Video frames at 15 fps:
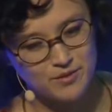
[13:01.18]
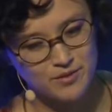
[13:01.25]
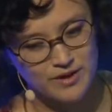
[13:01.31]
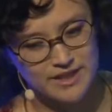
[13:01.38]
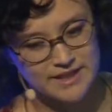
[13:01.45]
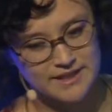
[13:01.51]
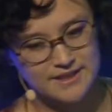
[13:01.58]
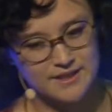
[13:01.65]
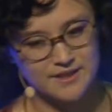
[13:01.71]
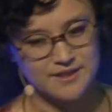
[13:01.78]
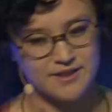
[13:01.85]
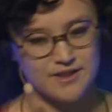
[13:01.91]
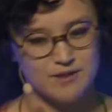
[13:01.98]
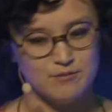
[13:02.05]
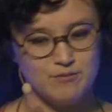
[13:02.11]
a warning
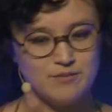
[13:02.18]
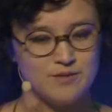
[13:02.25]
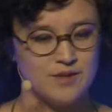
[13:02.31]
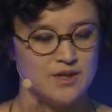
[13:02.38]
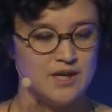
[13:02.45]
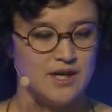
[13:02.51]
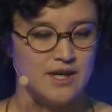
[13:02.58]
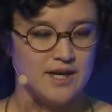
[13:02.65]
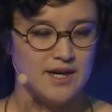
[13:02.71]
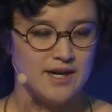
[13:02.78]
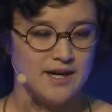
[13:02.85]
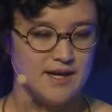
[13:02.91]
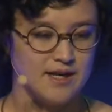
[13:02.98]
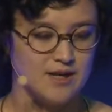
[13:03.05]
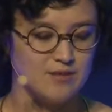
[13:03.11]
system.
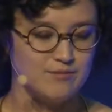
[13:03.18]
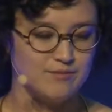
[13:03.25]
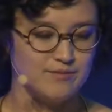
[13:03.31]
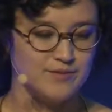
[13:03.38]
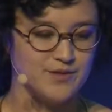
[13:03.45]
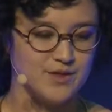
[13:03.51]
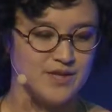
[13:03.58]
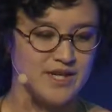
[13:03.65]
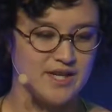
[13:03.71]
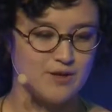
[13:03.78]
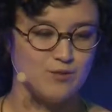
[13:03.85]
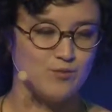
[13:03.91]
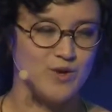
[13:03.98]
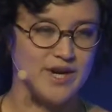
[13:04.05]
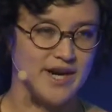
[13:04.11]
So
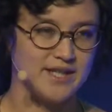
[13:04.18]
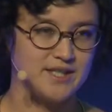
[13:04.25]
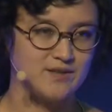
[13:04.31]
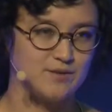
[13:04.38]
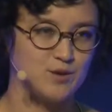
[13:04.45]
then what kinds of